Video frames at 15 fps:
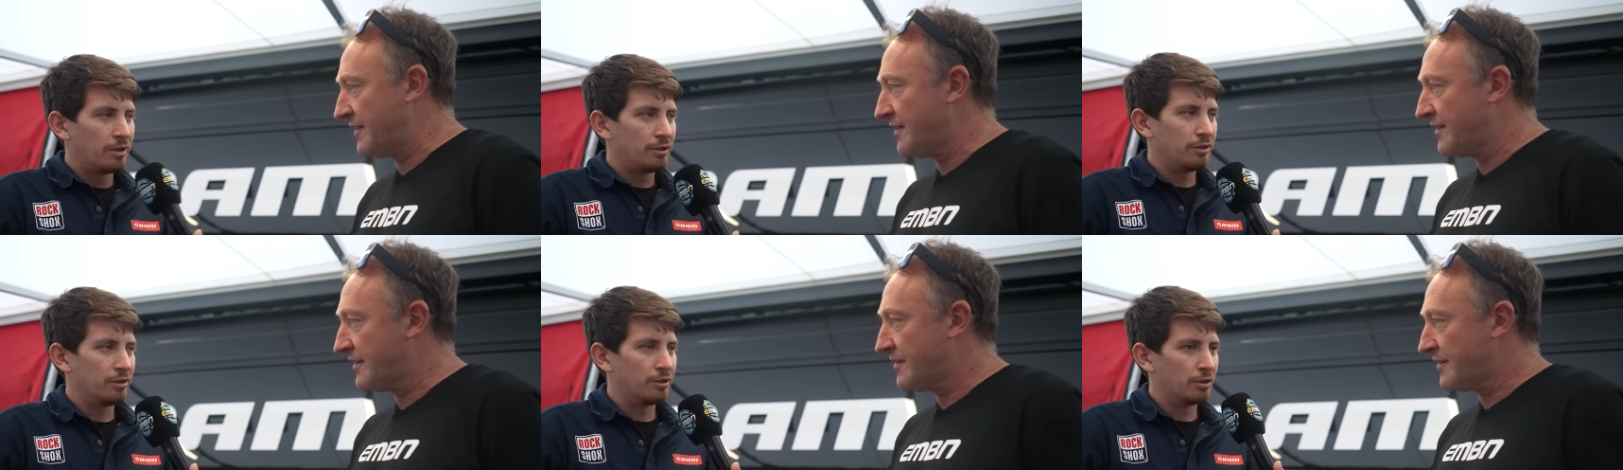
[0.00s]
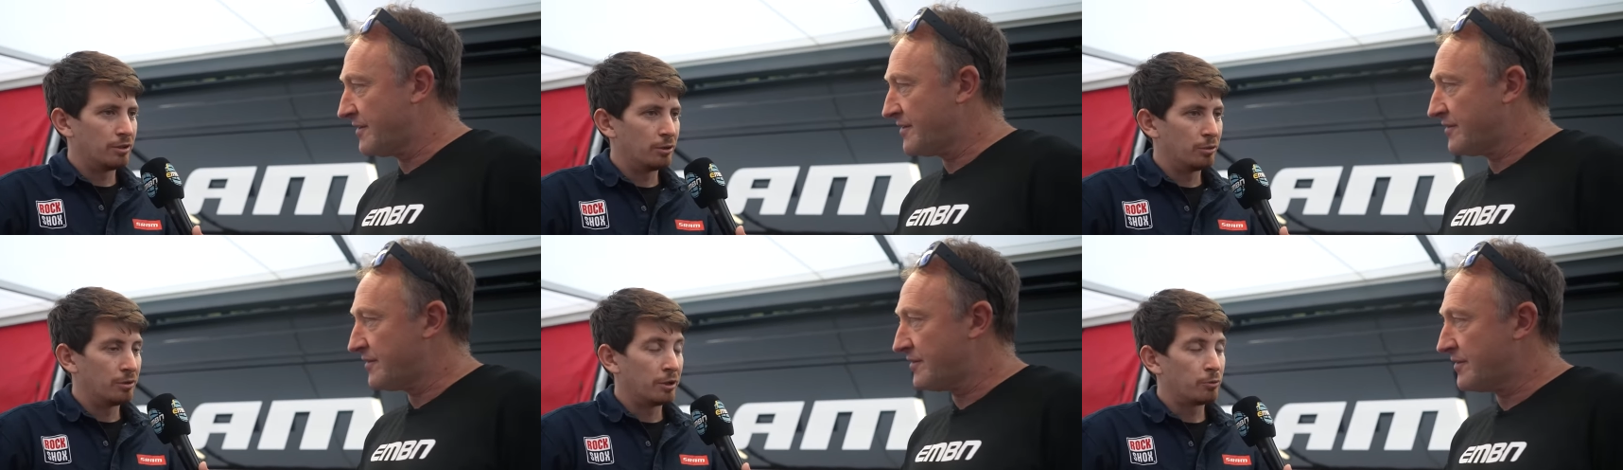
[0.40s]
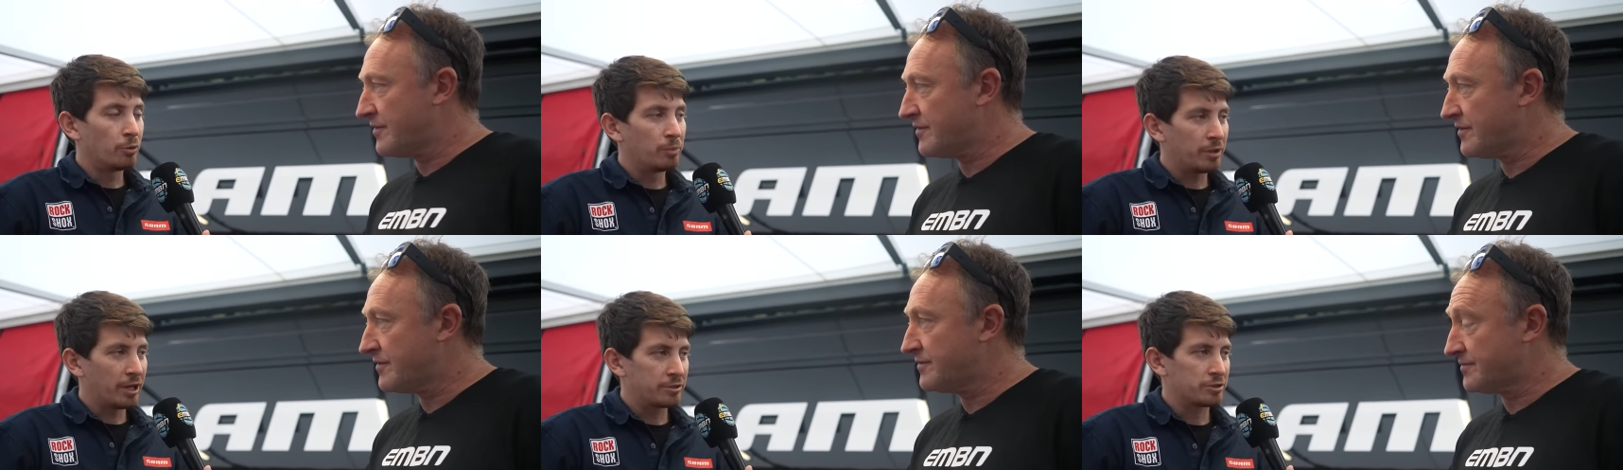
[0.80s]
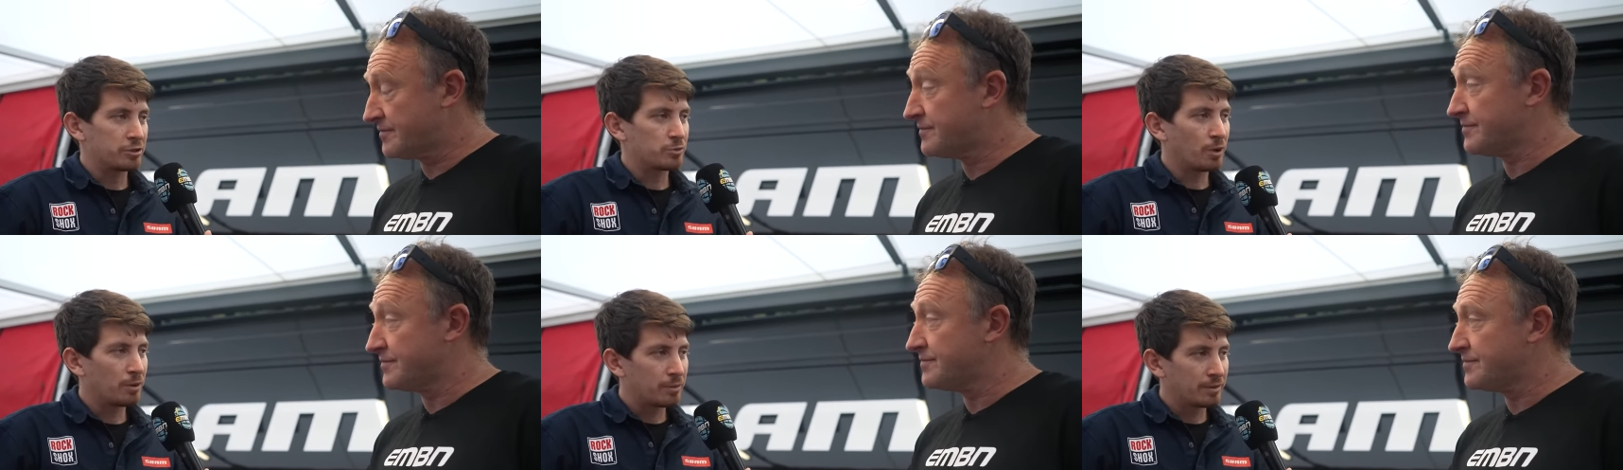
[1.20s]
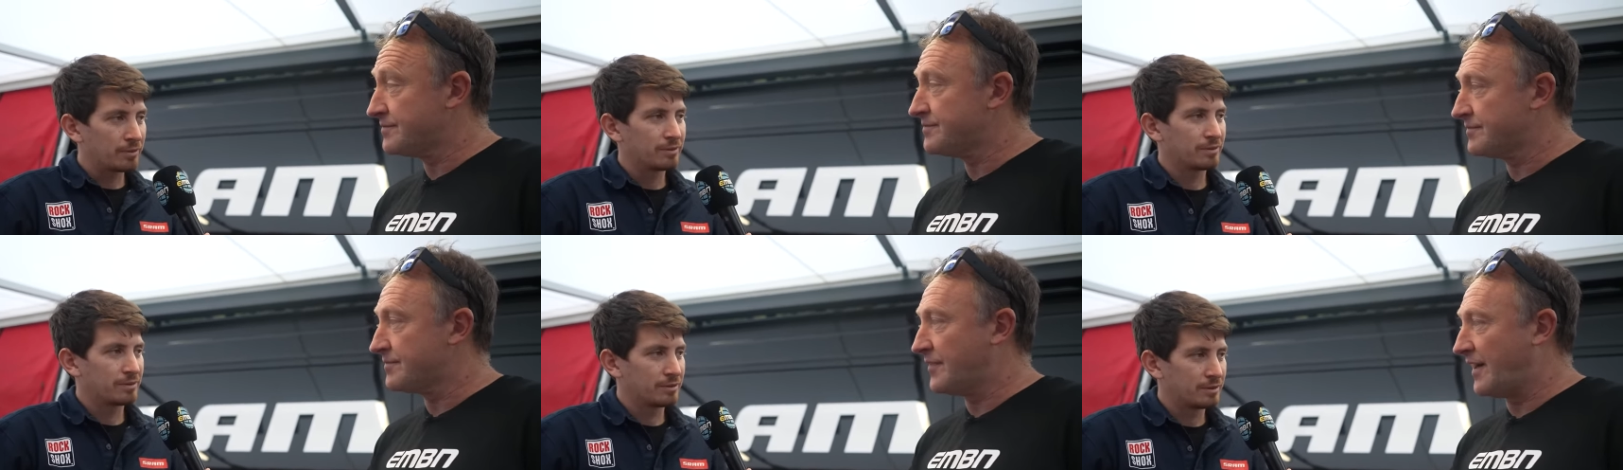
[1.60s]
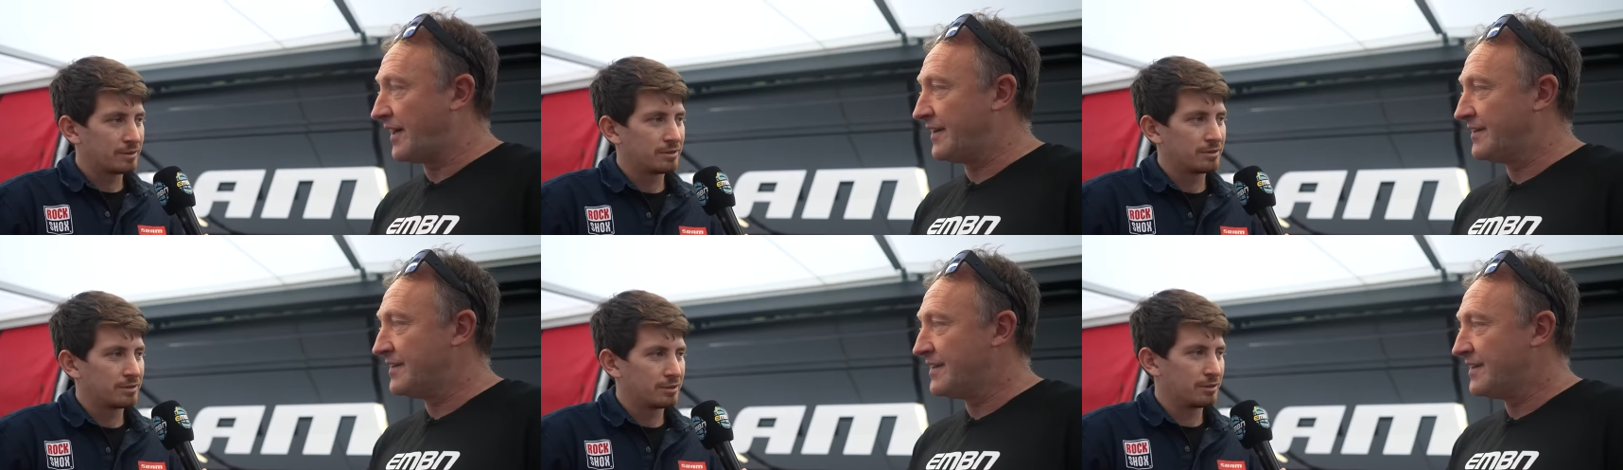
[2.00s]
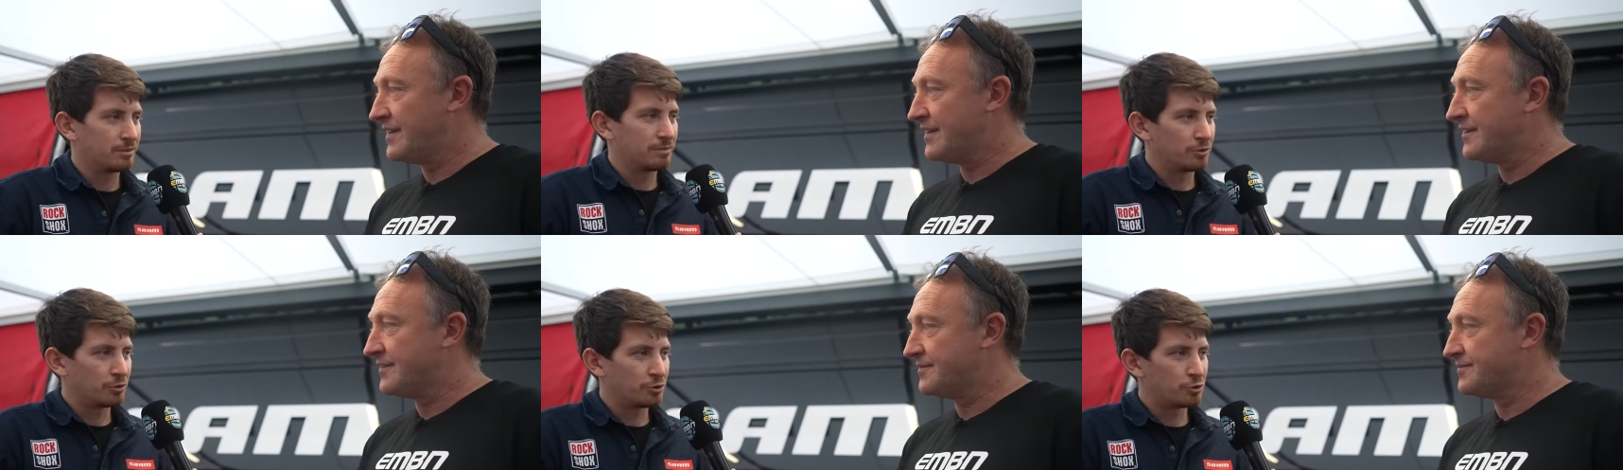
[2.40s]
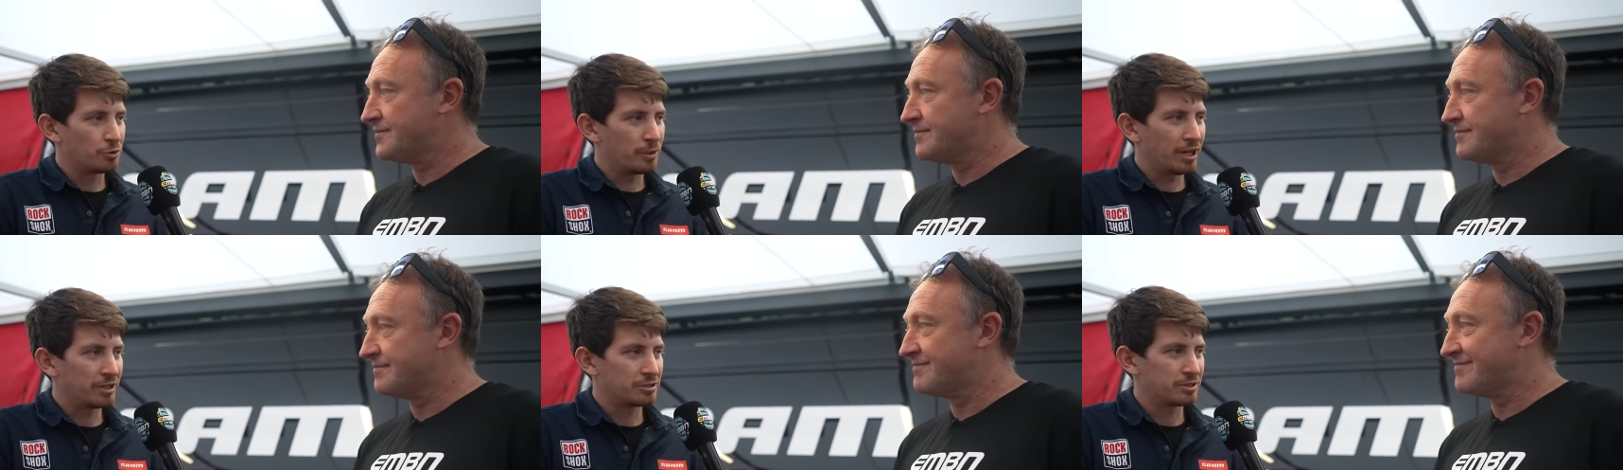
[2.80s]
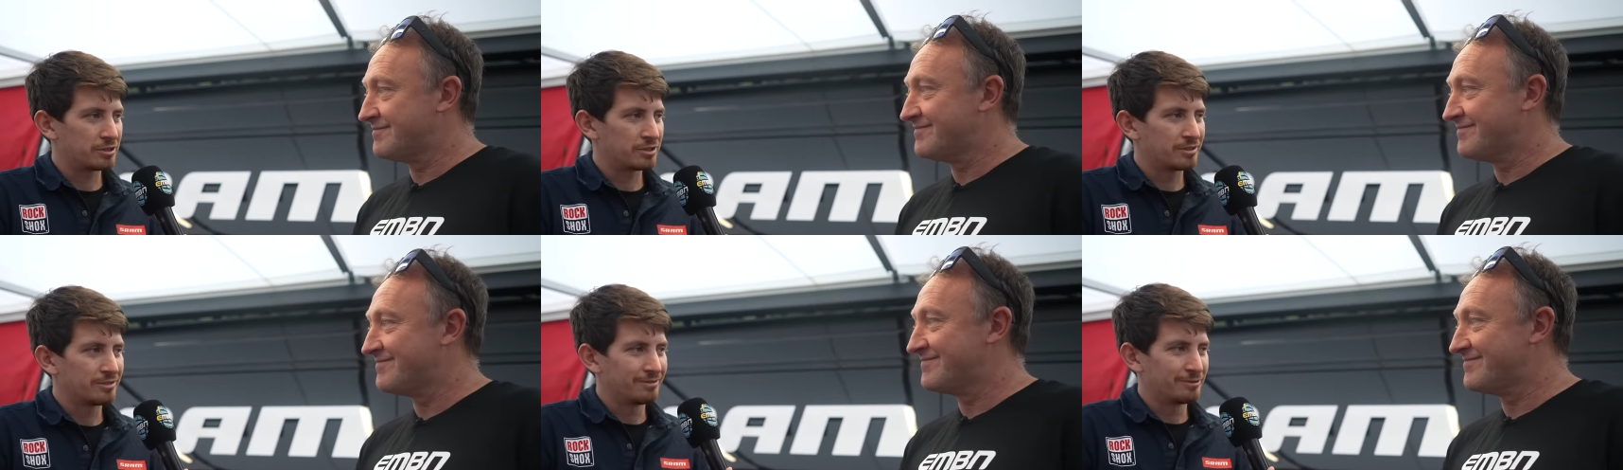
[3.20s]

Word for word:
Speaker 1: Yeah, only one battery swap. So we've got two batteries.